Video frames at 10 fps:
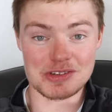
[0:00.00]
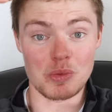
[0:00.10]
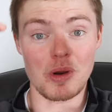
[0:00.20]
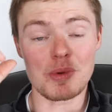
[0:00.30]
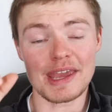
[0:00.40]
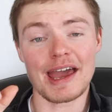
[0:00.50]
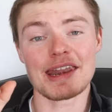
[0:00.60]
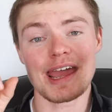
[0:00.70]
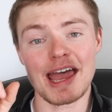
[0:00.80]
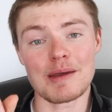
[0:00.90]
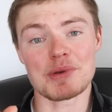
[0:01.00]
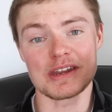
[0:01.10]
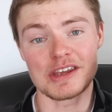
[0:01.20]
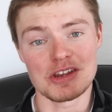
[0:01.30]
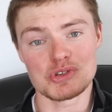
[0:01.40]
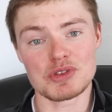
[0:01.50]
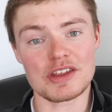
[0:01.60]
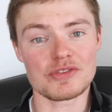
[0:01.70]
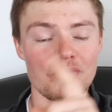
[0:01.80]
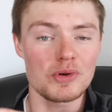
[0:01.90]
So what we had happen,
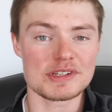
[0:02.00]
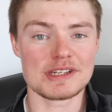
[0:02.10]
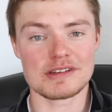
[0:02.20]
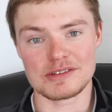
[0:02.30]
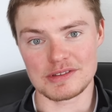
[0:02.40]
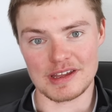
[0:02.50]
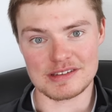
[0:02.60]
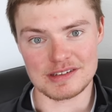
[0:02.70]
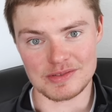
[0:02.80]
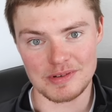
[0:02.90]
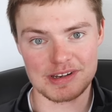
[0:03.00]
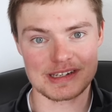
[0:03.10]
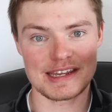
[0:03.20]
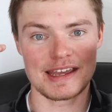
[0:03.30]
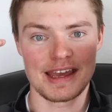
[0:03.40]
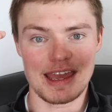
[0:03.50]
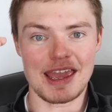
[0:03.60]
2014 to 2020,